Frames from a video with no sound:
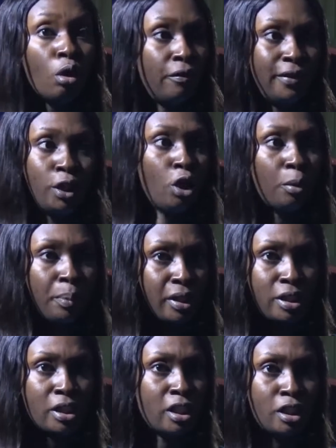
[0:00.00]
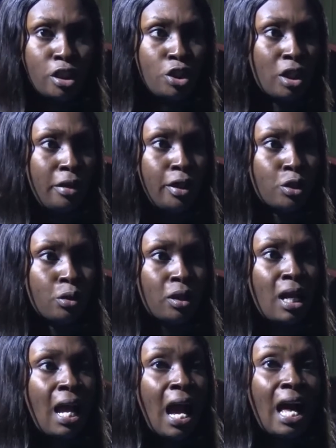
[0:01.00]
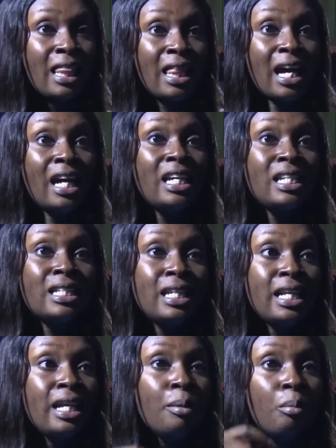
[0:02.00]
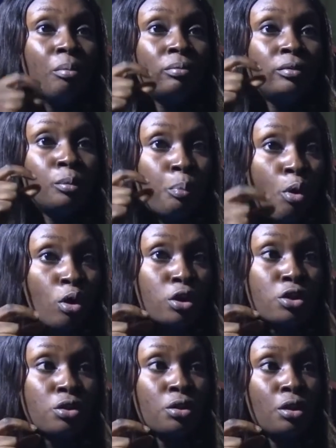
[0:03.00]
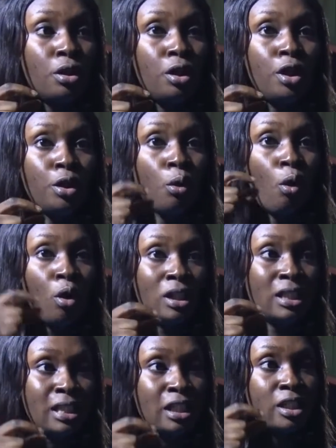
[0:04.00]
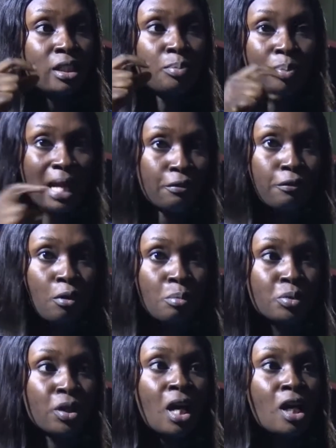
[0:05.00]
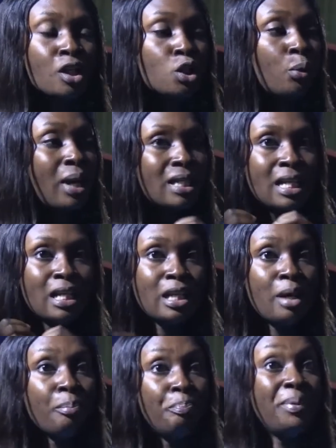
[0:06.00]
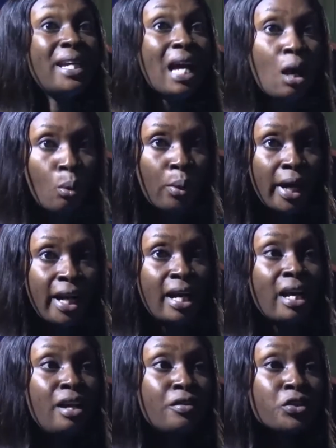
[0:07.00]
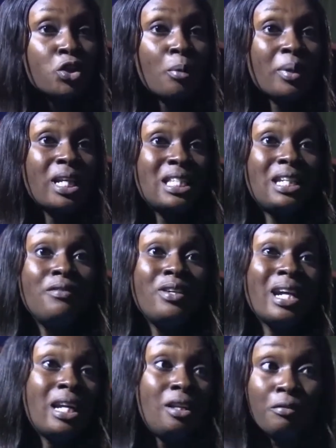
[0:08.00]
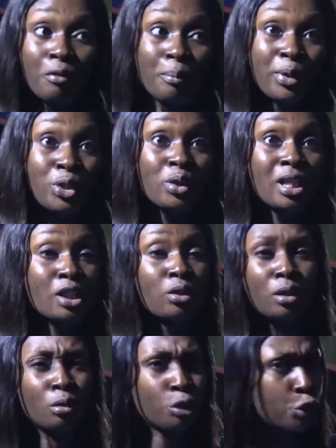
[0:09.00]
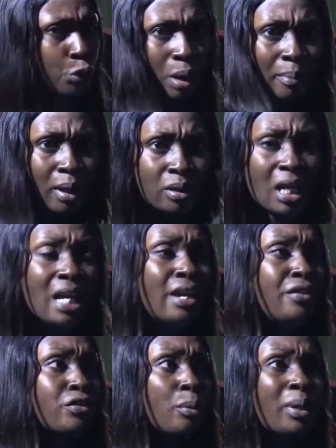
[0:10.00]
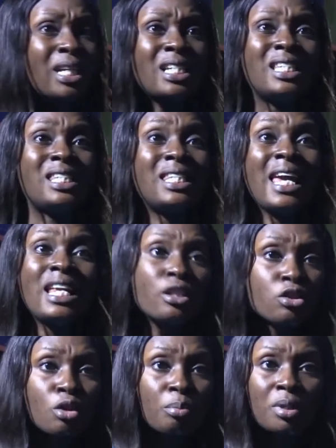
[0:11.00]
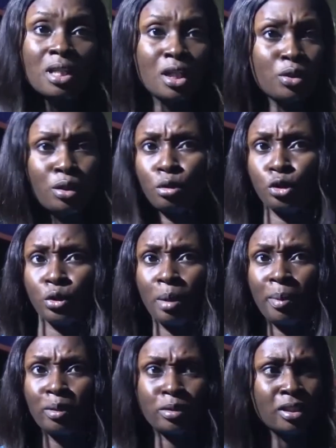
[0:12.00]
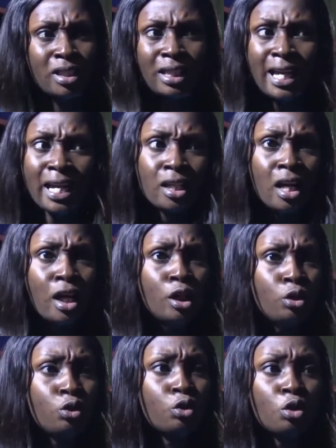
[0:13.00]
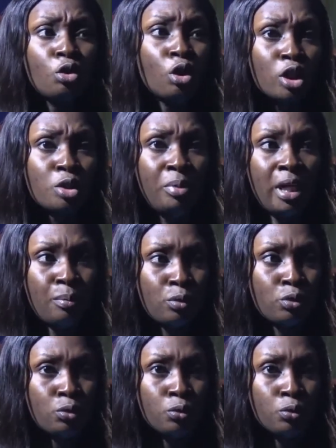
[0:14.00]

of the young person in this generation, and they are easily poked on these platforms. So we are telling them, be aware. If somebody is giving you an information that you're not sure about, if somebody is saying something that you're not sure about, then you should be able